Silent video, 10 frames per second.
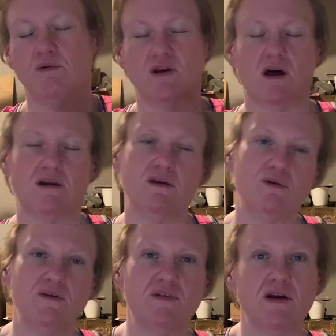would not do
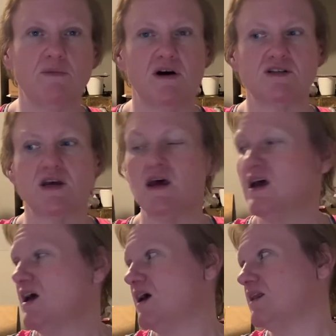it very much.
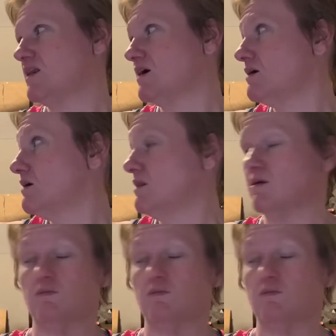And like